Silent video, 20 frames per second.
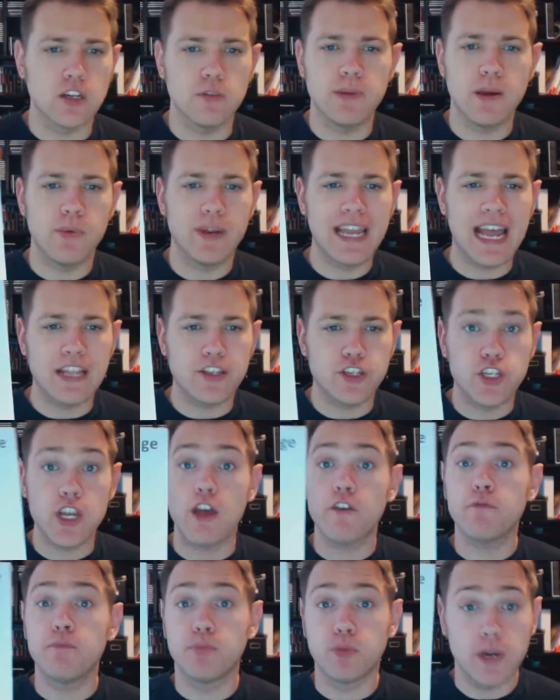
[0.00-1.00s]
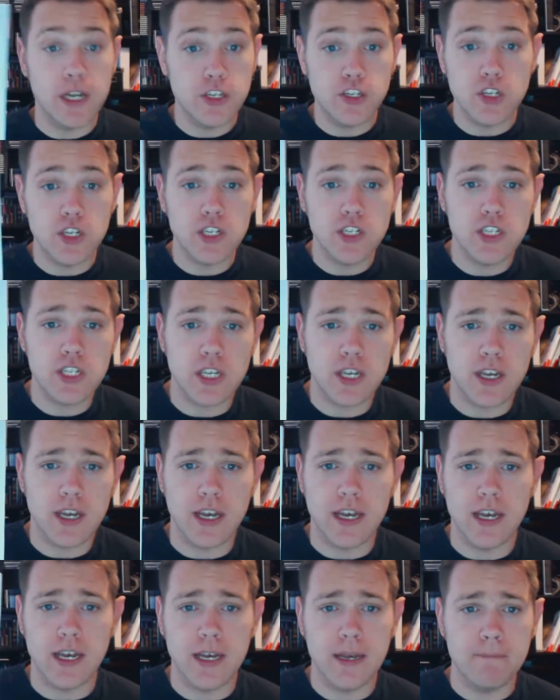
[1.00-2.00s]
a little bit. We got Jeff Bridges,
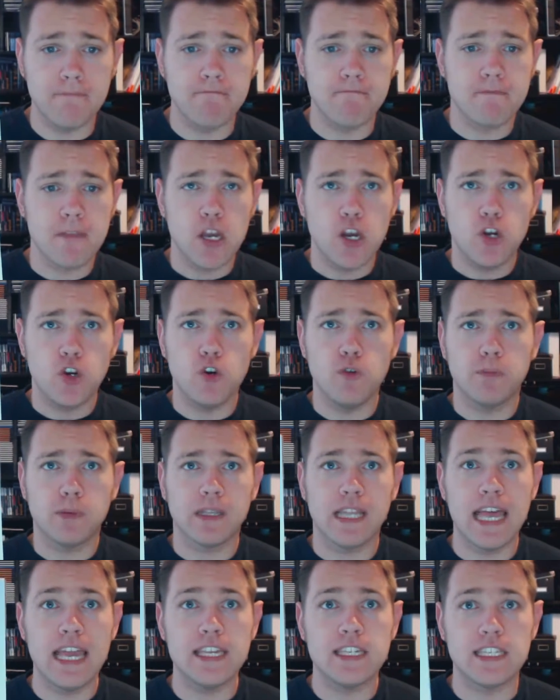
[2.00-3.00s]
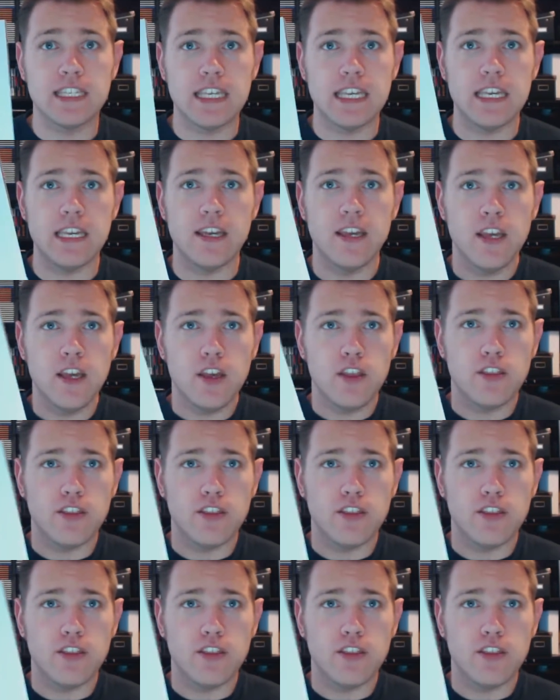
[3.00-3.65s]
who plays the